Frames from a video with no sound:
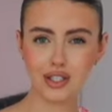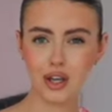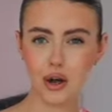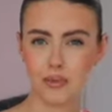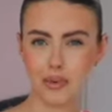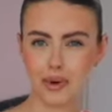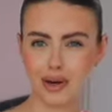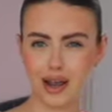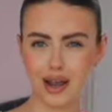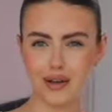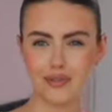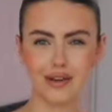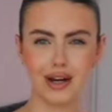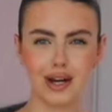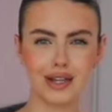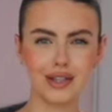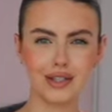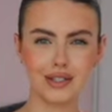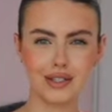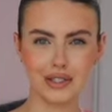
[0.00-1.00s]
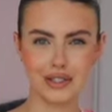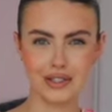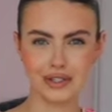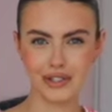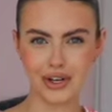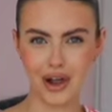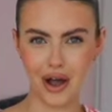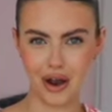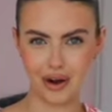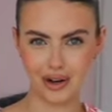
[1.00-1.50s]
so pretty. I feel like this is
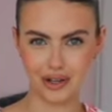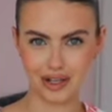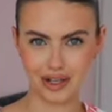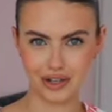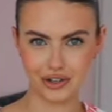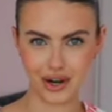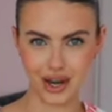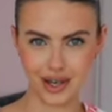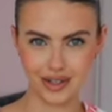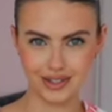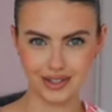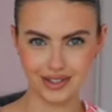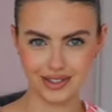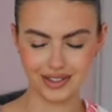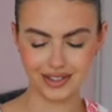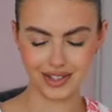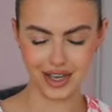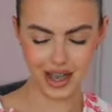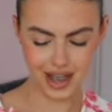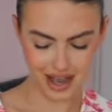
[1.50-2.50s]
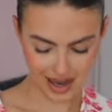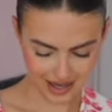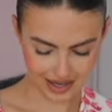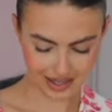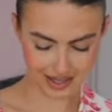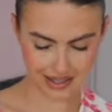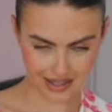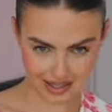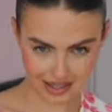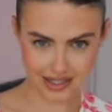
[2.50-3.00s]
such a holiday dress.
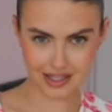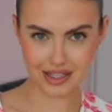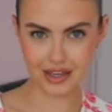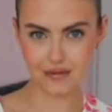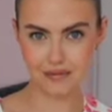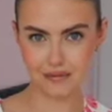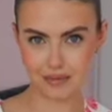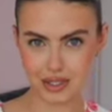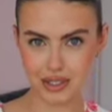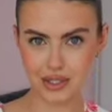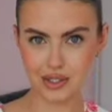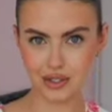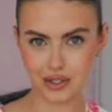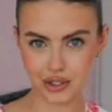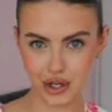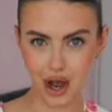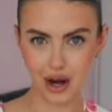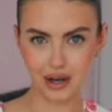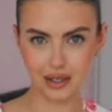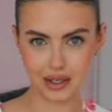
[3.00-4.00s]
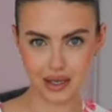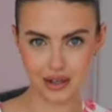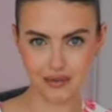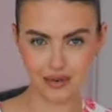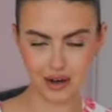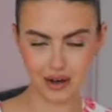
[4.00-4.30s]
Like this is giving me such holiday